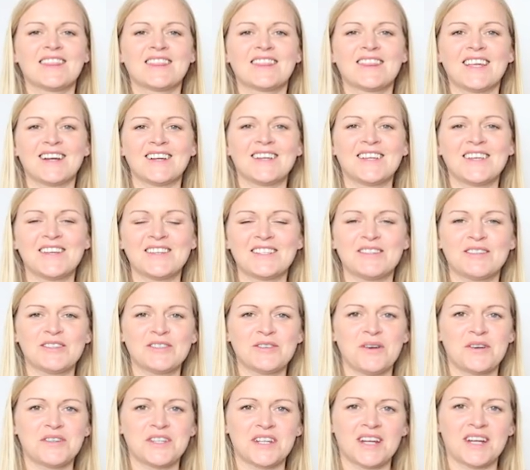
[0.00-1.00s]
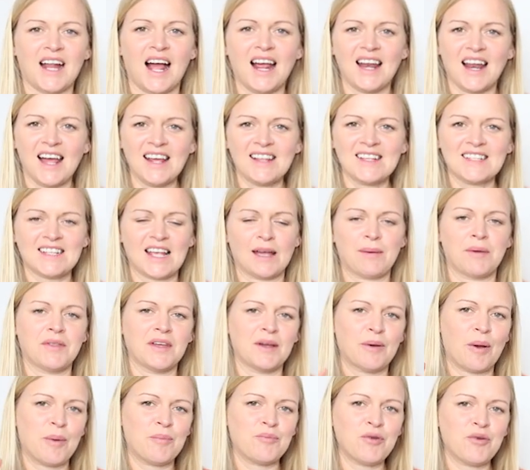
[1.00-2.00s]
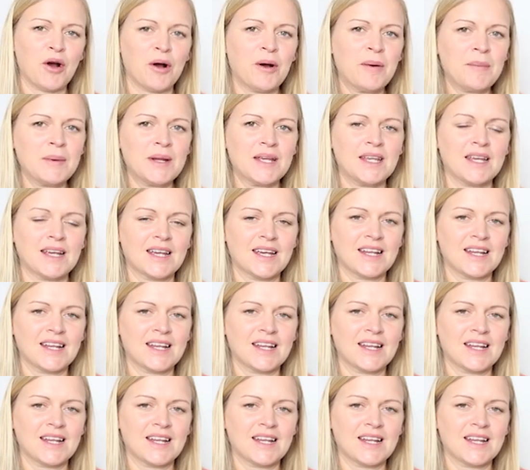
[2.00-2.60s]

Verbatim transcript: thank you so much for watching. I like this game. I think I'll probably